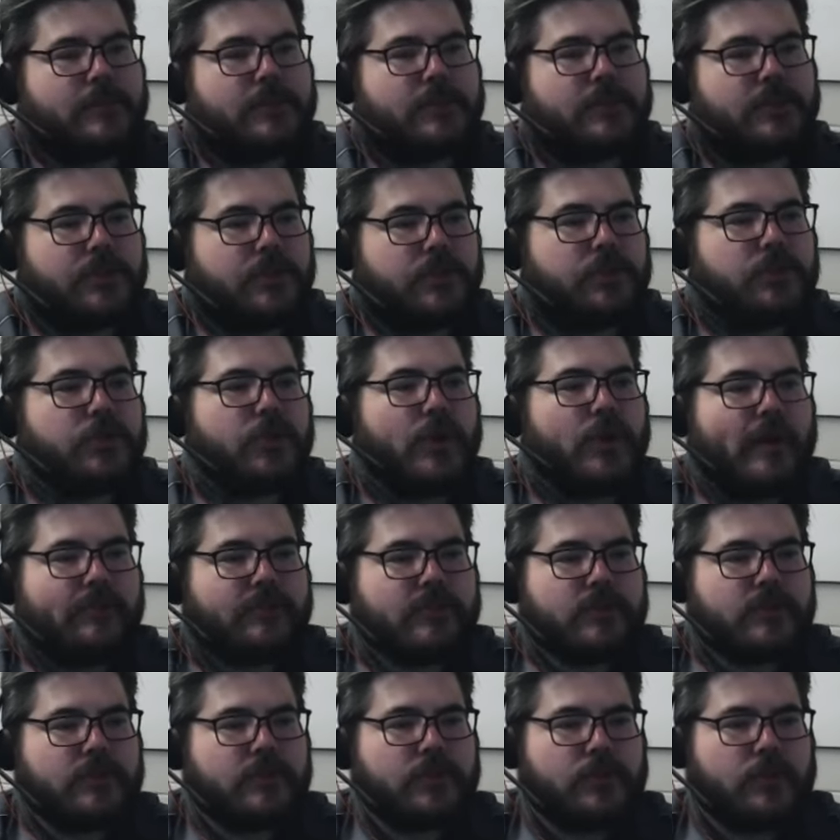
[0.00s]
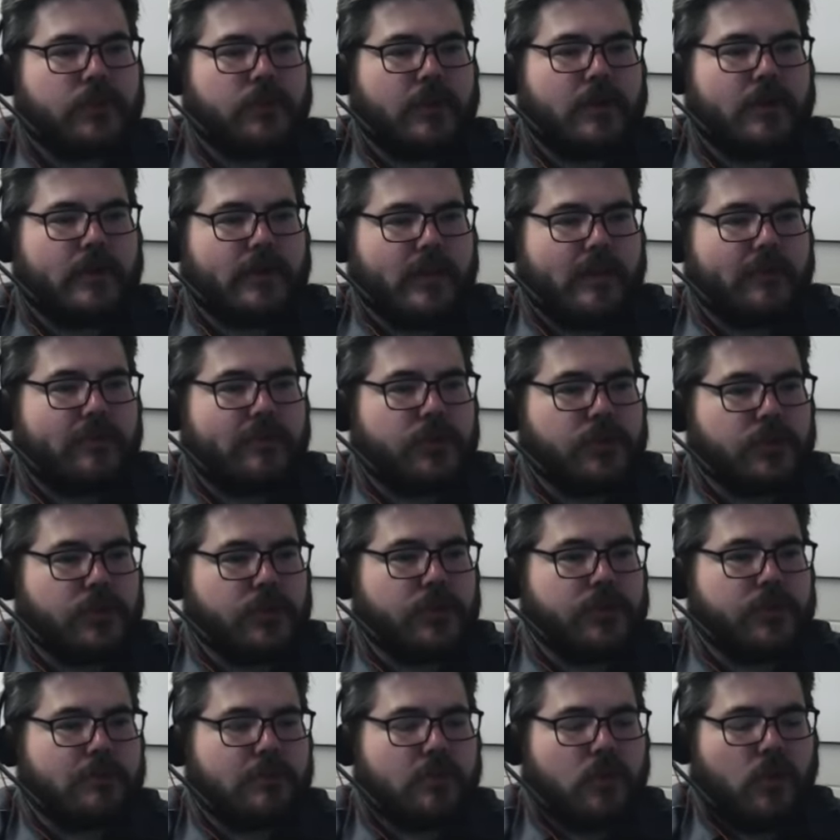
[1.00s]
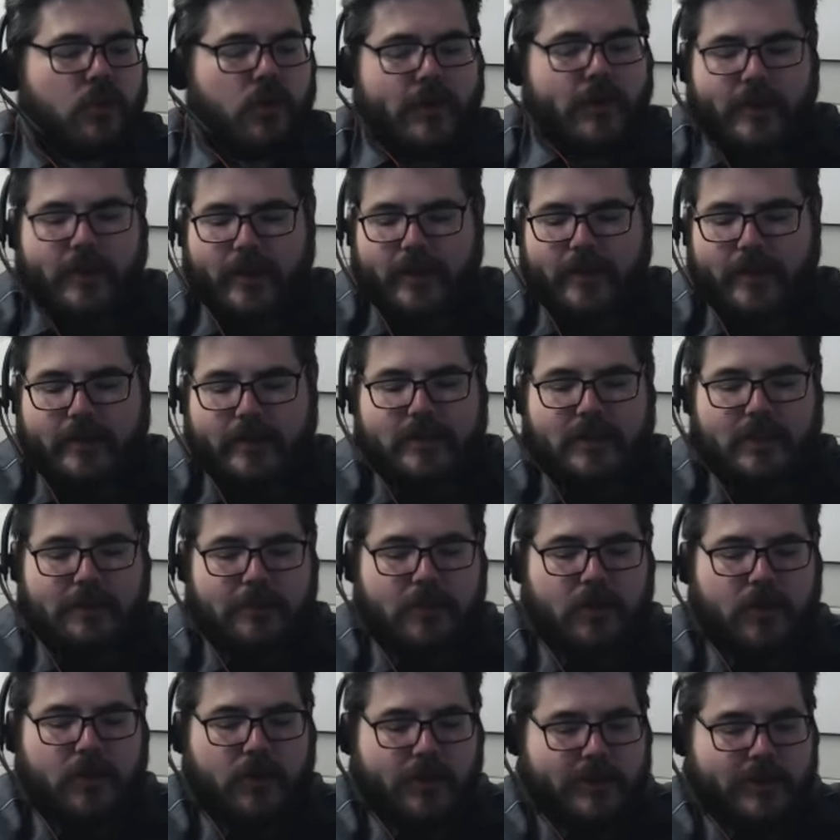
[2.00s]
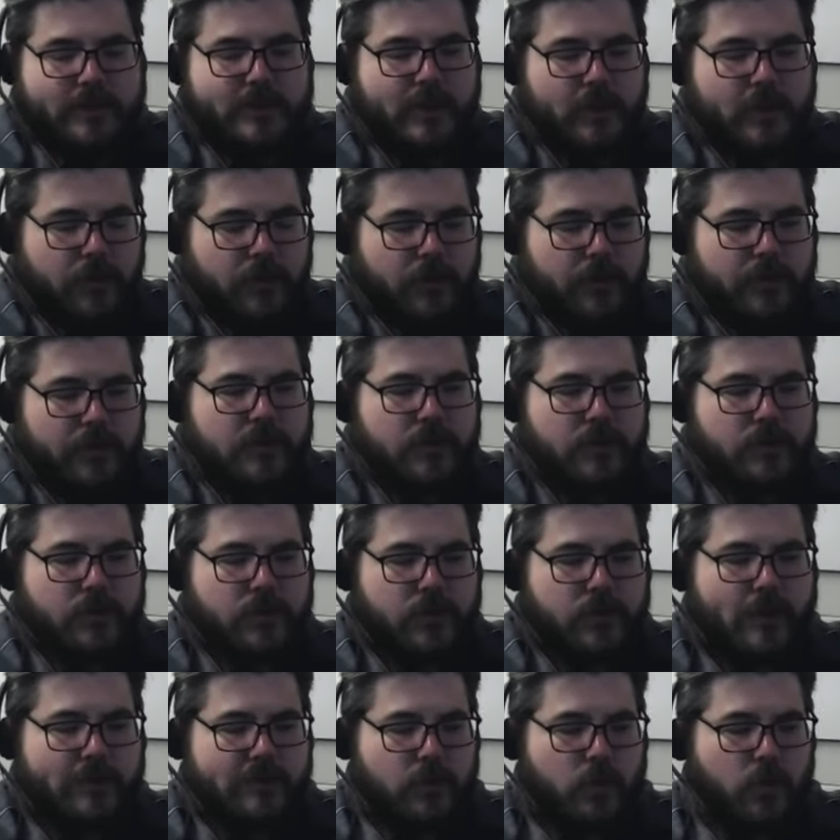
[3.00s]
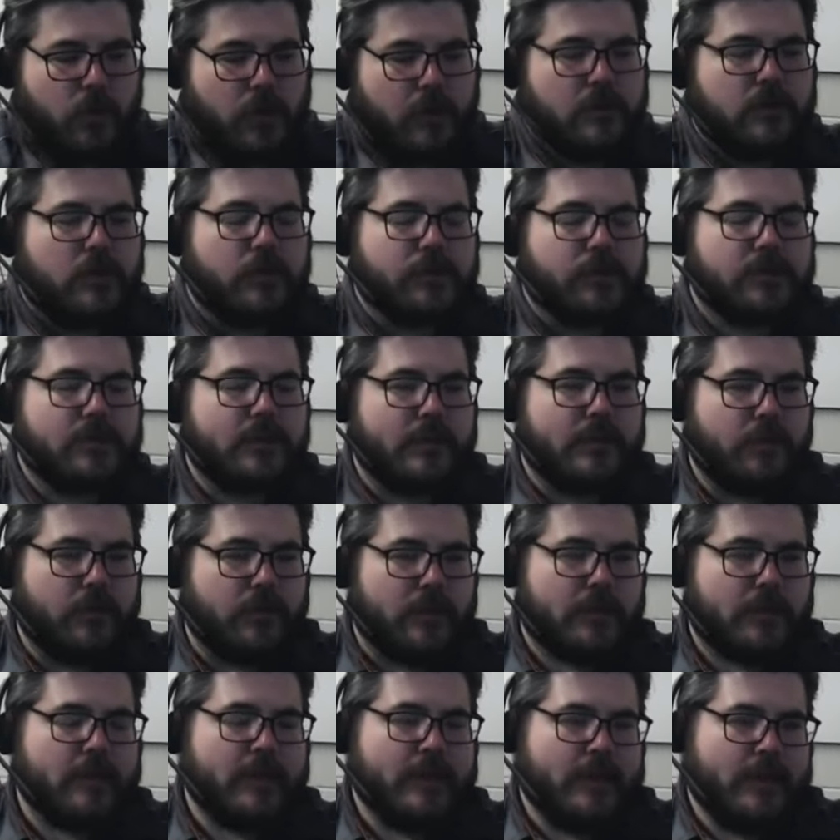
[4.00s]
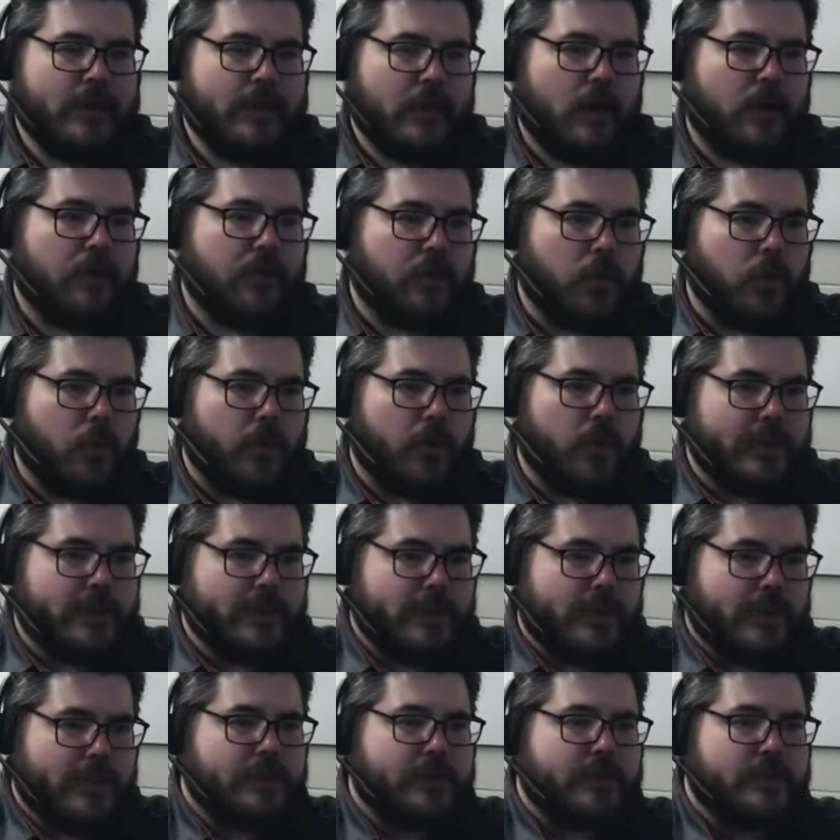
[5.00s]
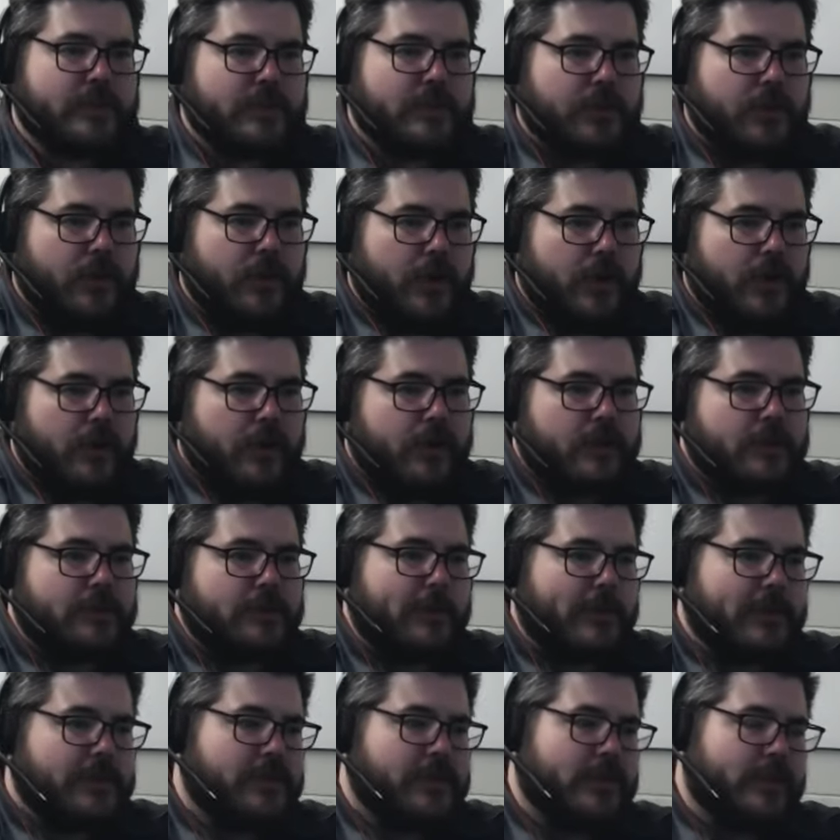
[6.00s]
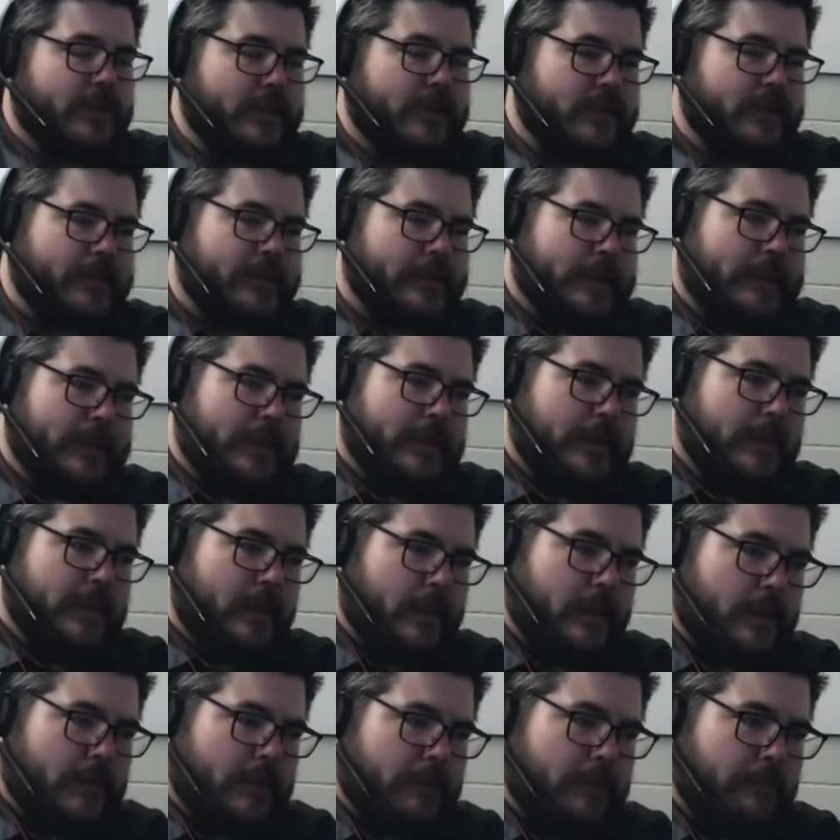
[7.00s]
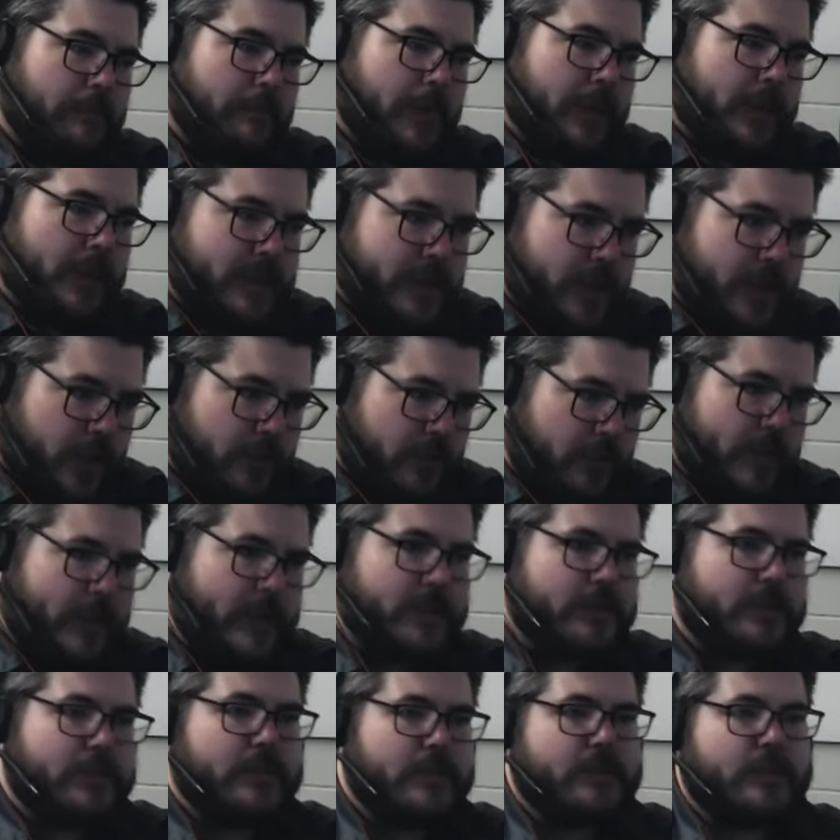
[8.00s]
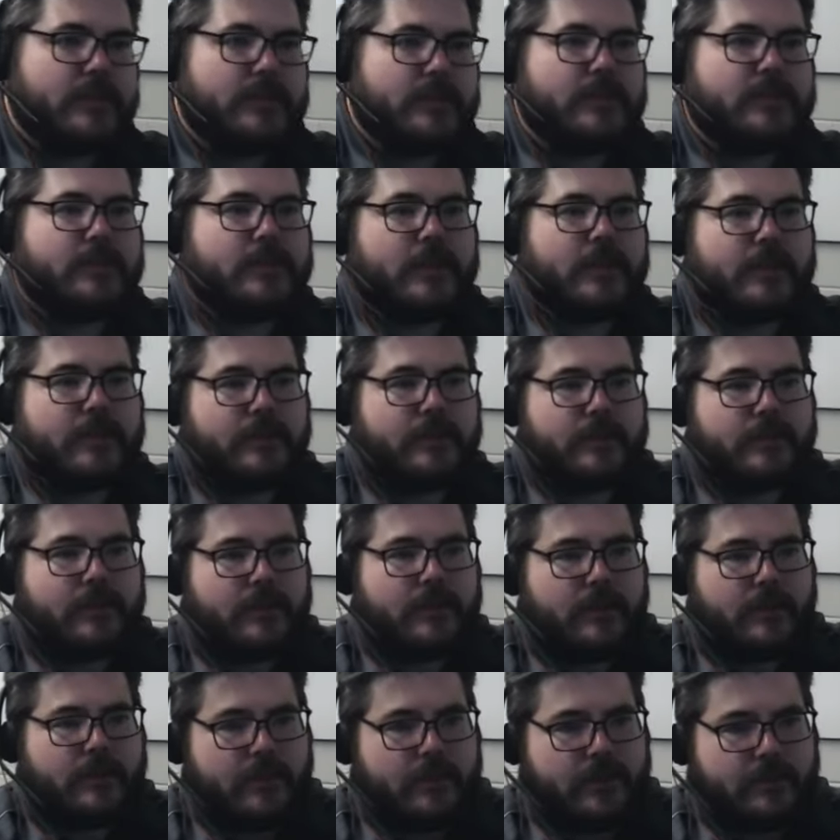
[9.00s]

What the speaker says: So you do have to, if you do deploy a CBRS network, you do have to work closely with other organizations in your area, especially military bases and